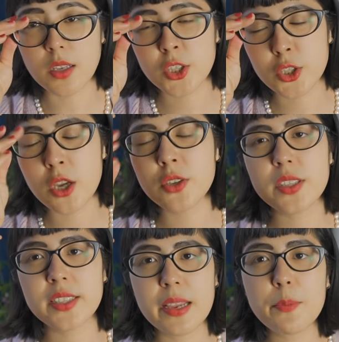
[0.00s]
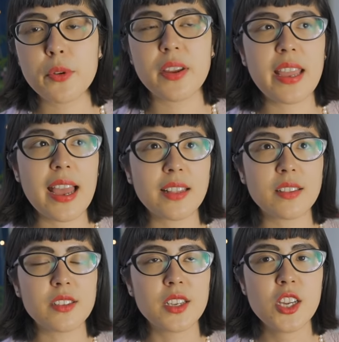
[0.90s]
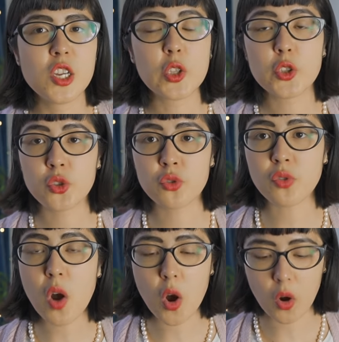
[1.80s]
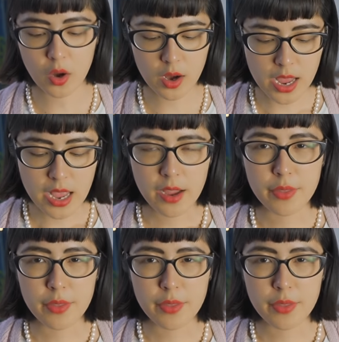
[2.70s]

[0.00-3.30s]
are so slippery and strong